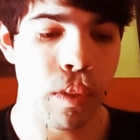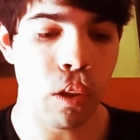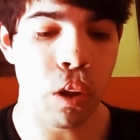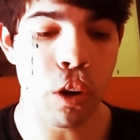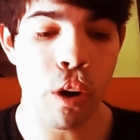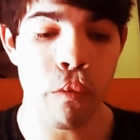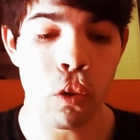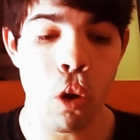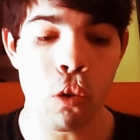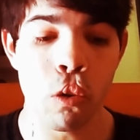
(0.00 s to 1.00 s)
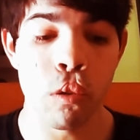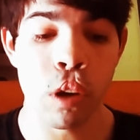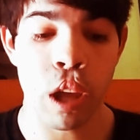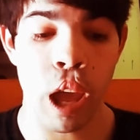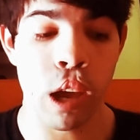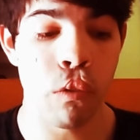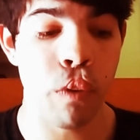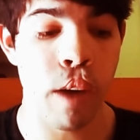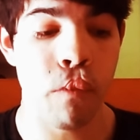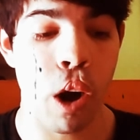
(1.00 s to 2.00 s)
the leader of a local gang of
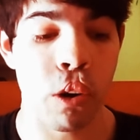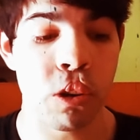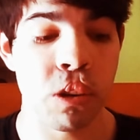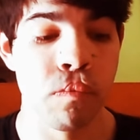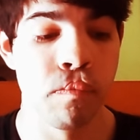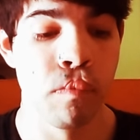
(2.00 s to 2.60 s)
vampires.